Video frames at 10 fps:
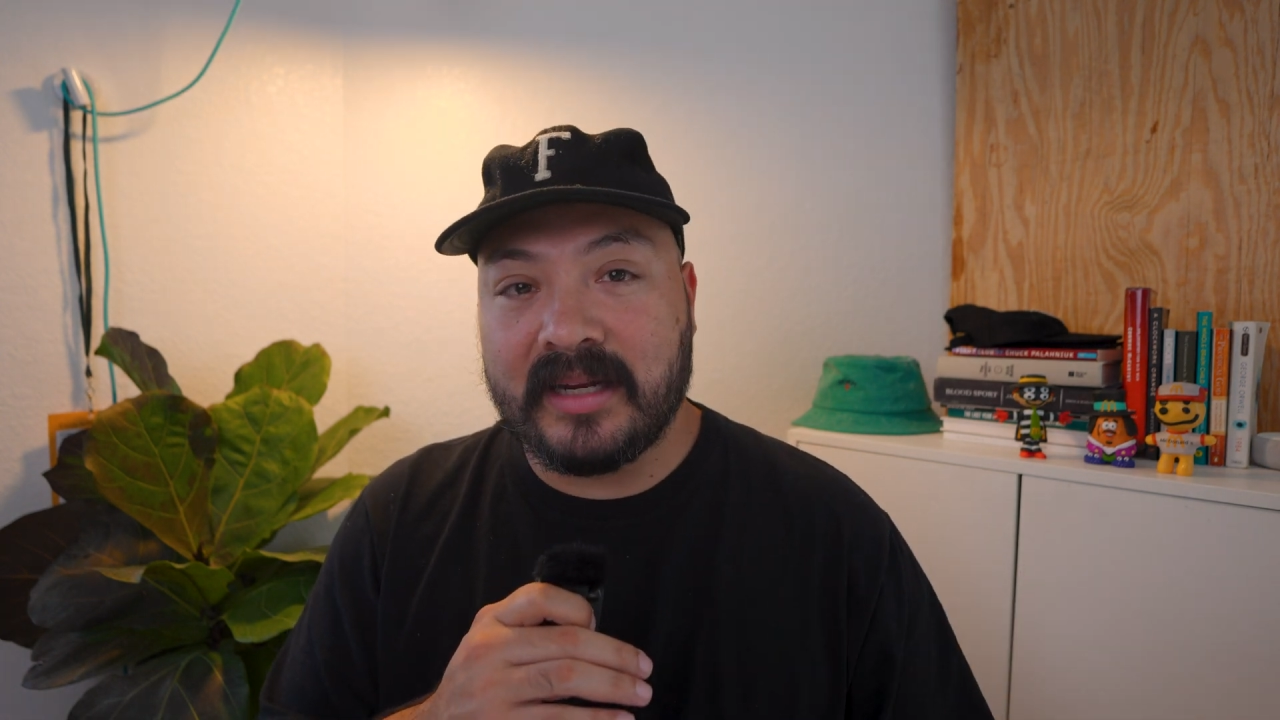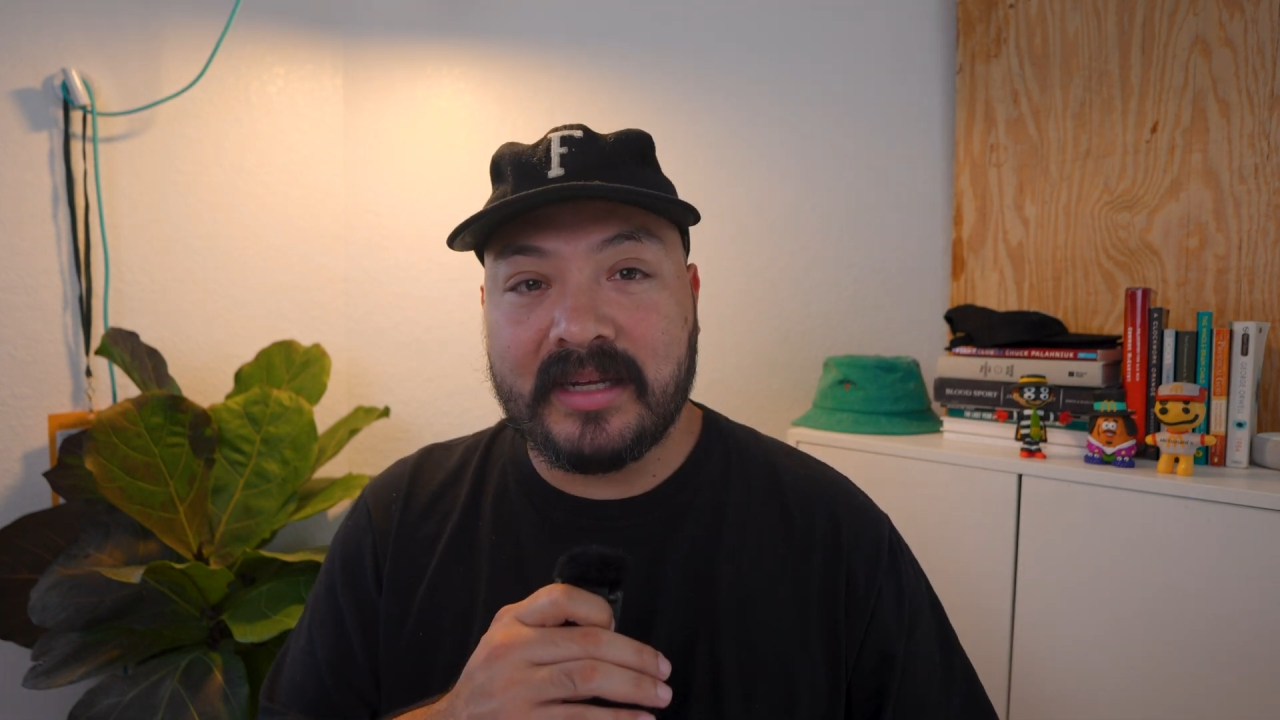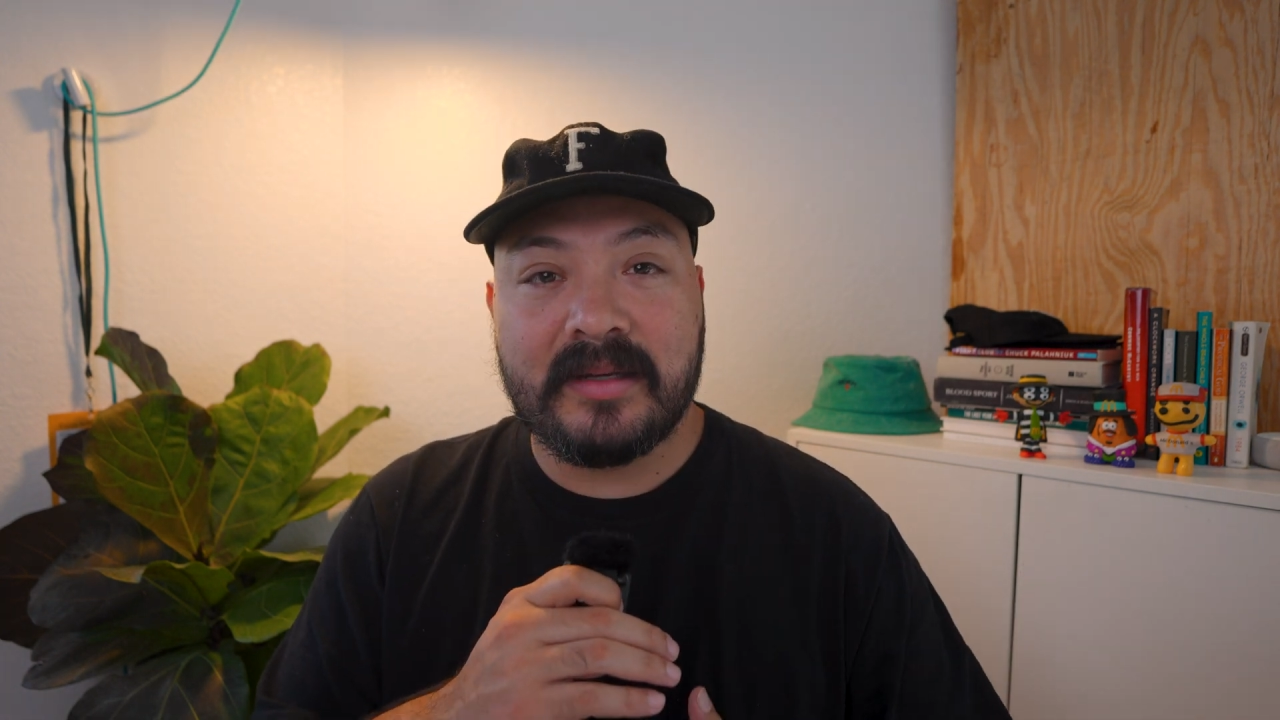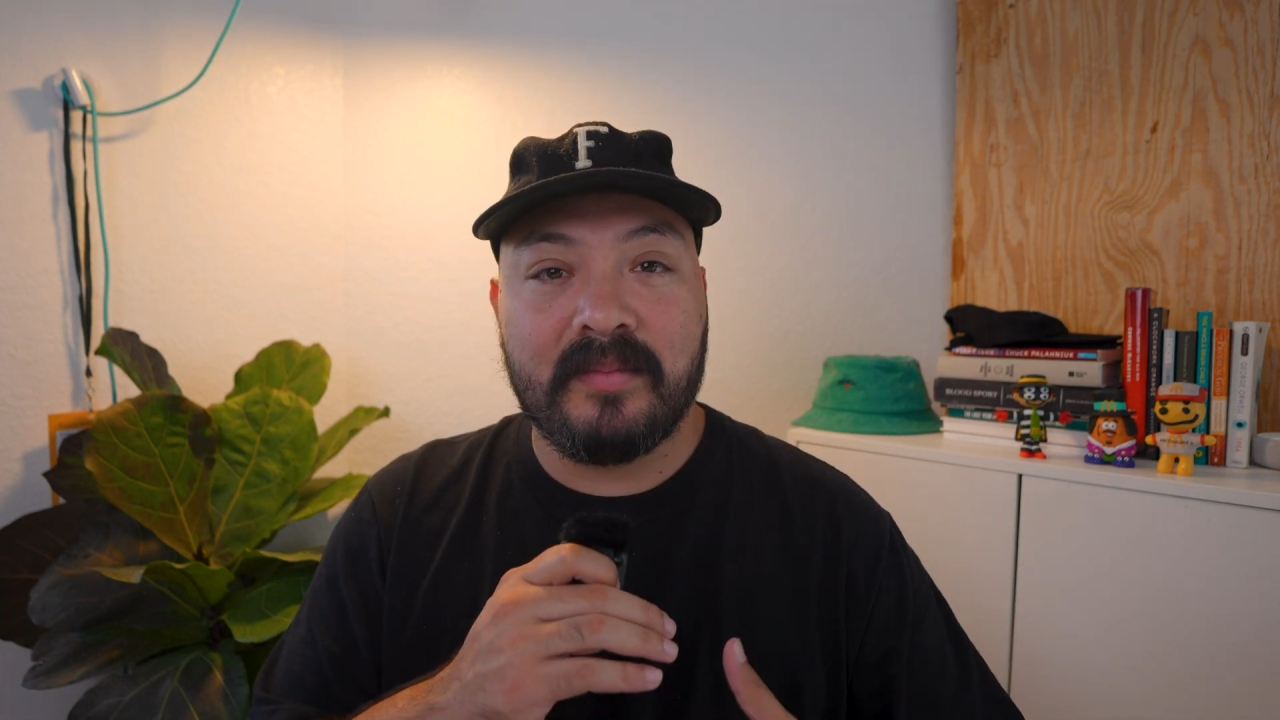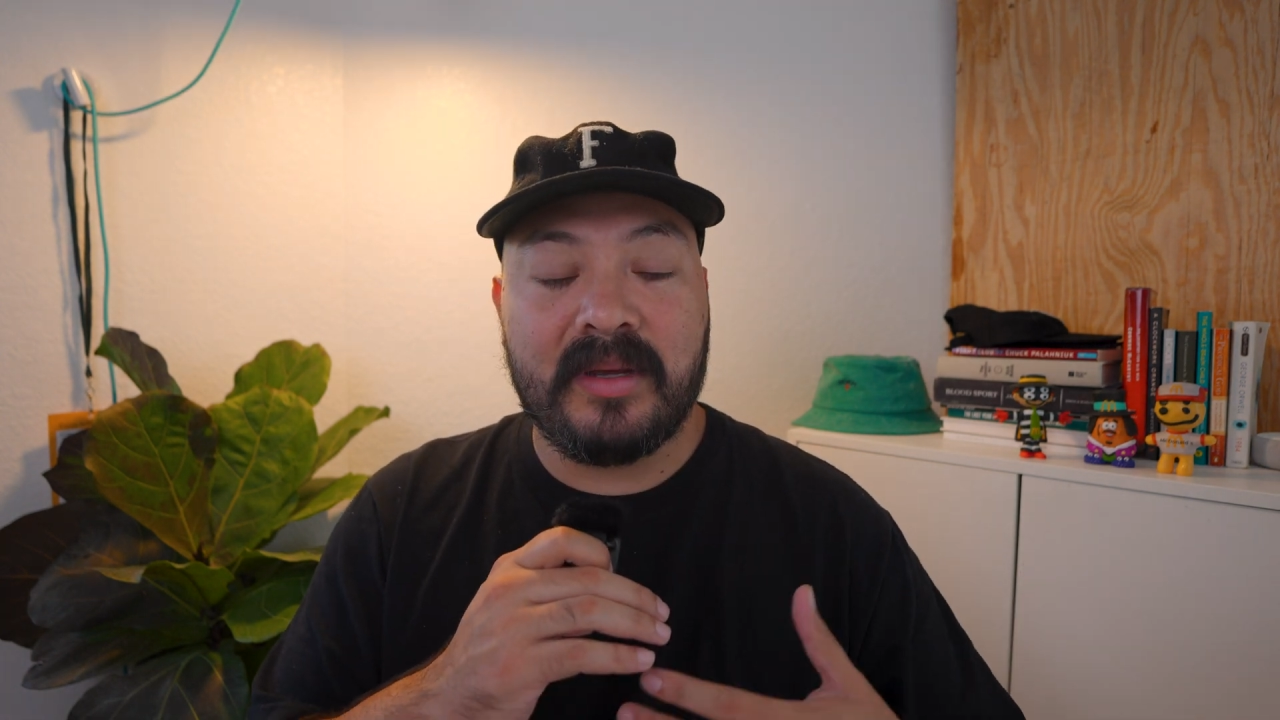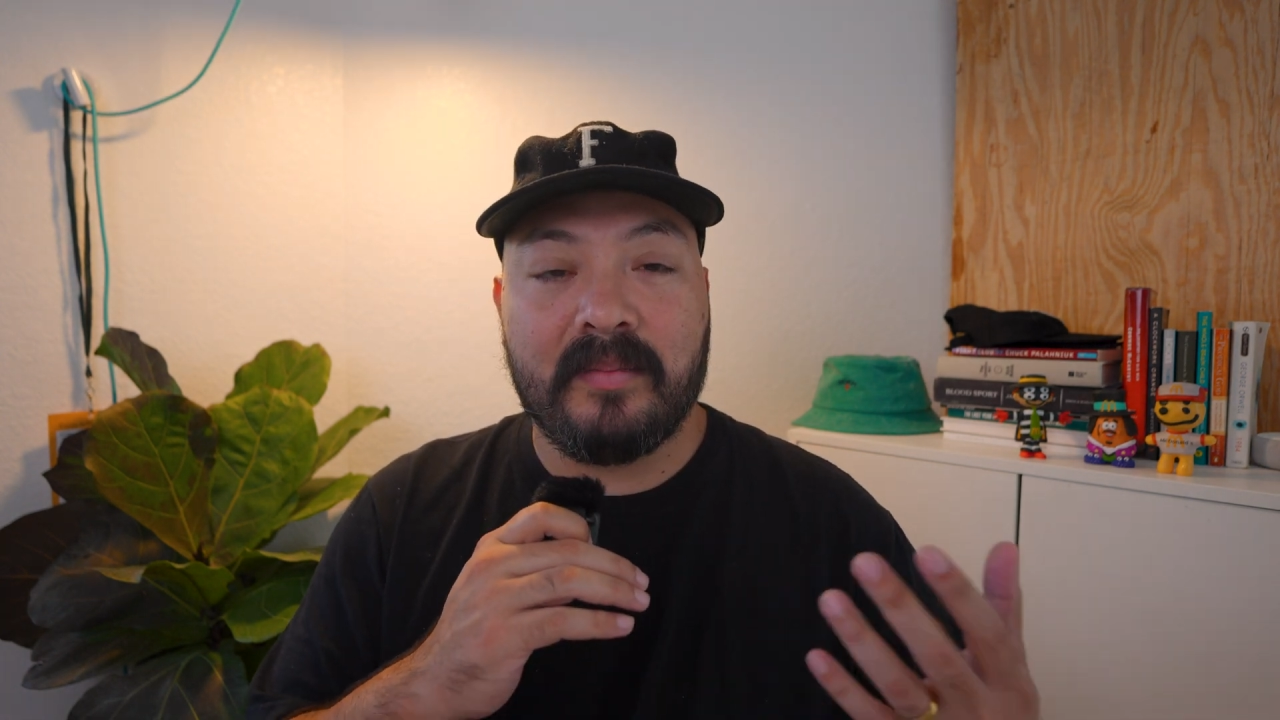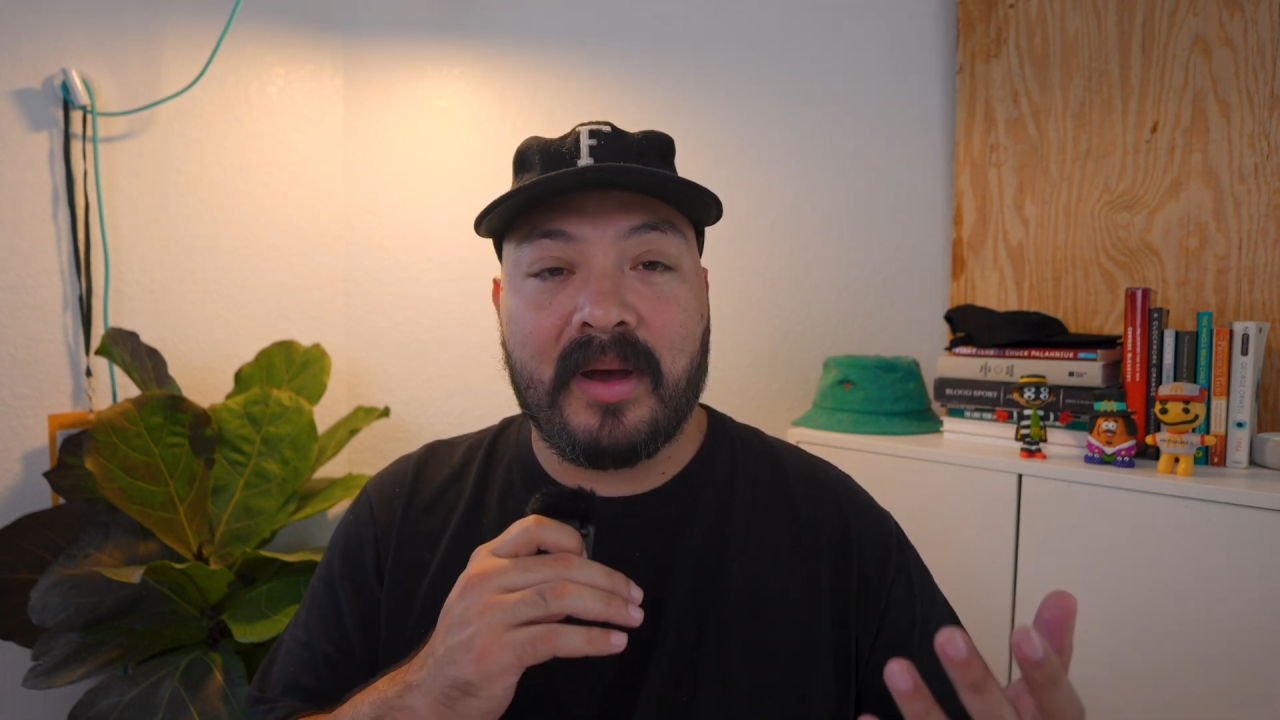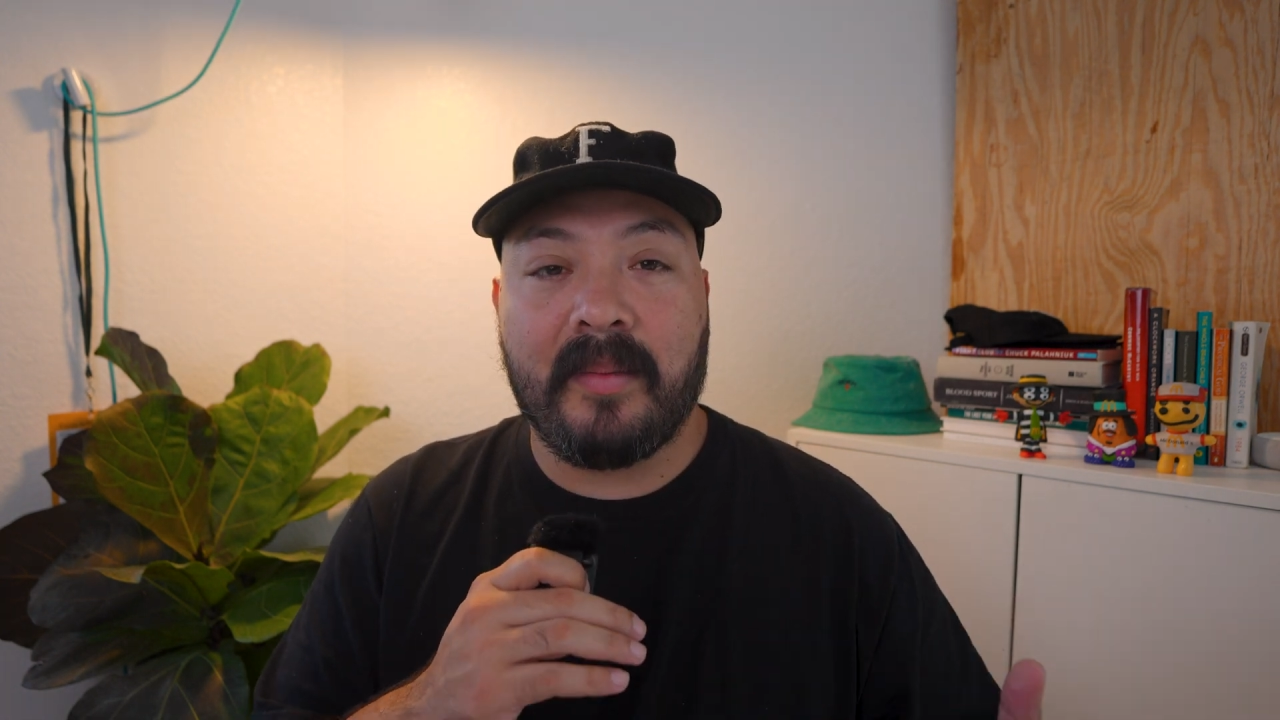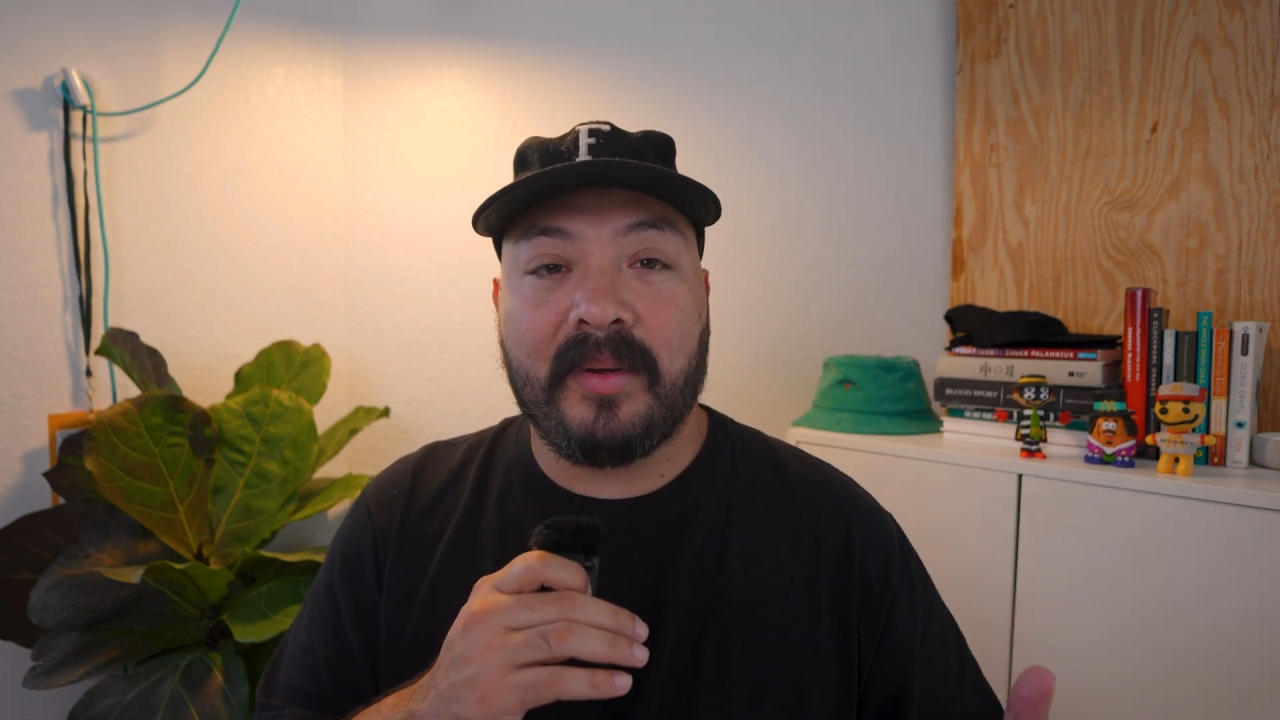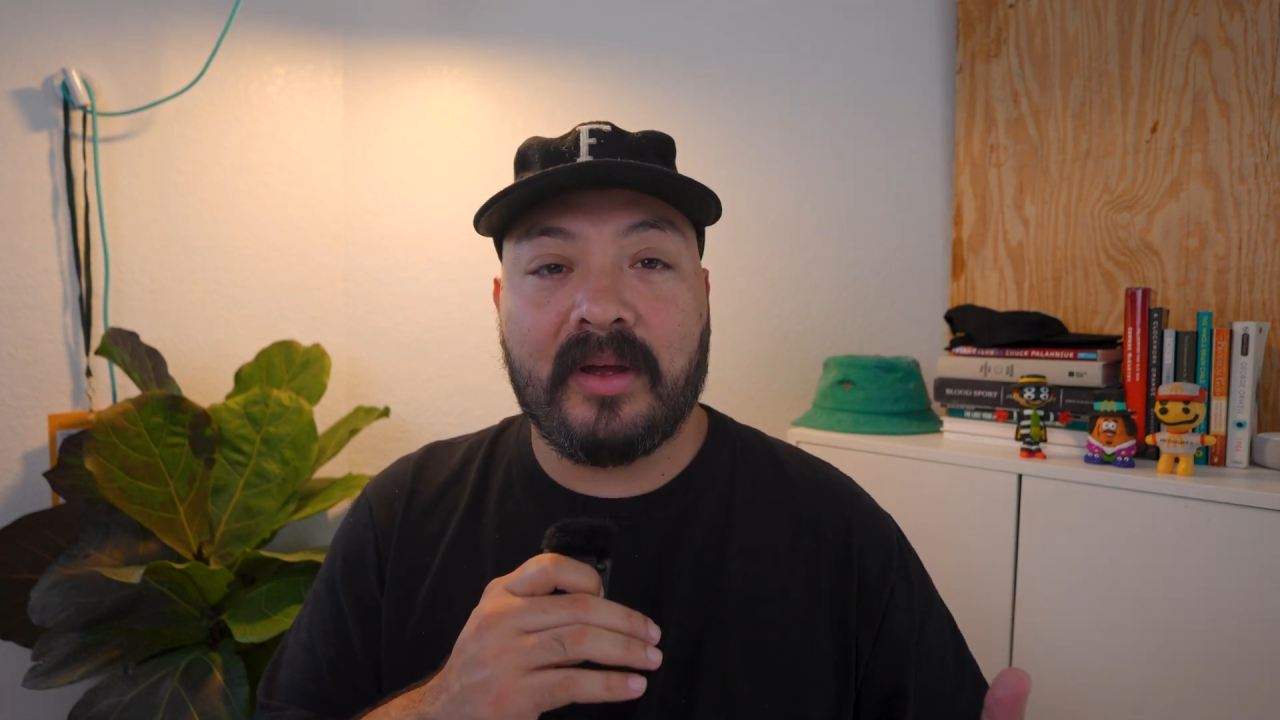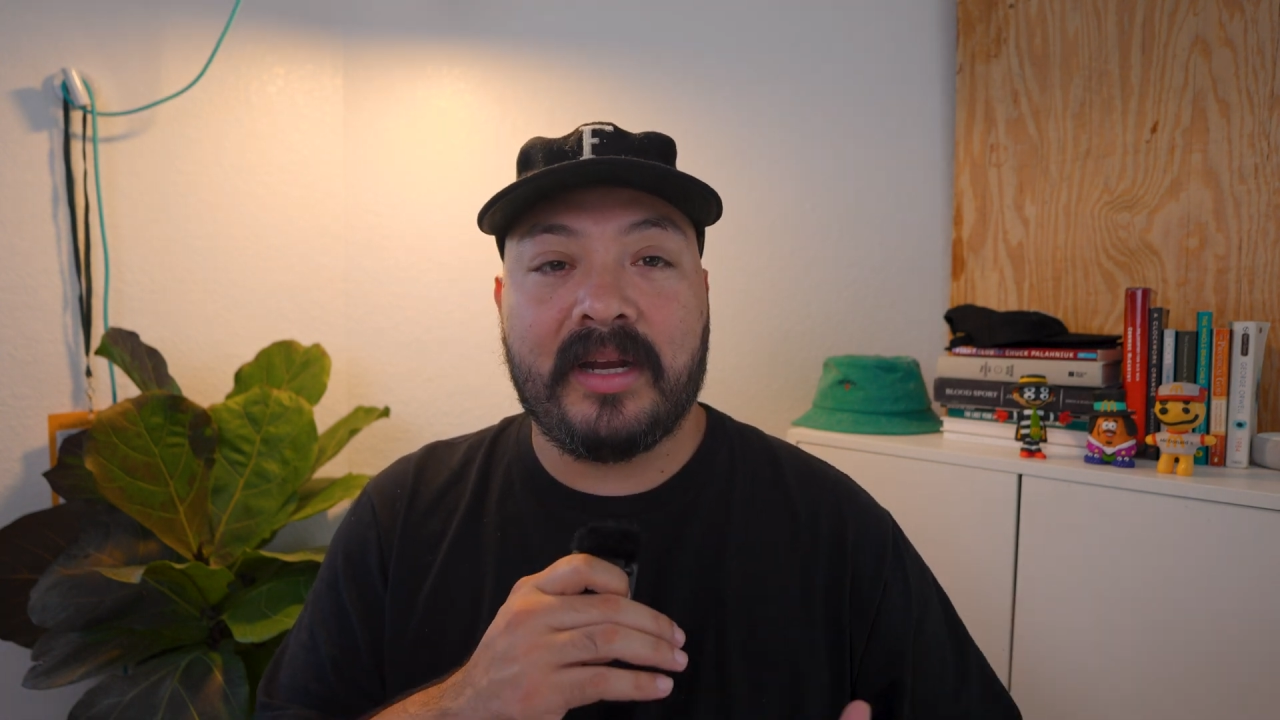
It isn't being popular.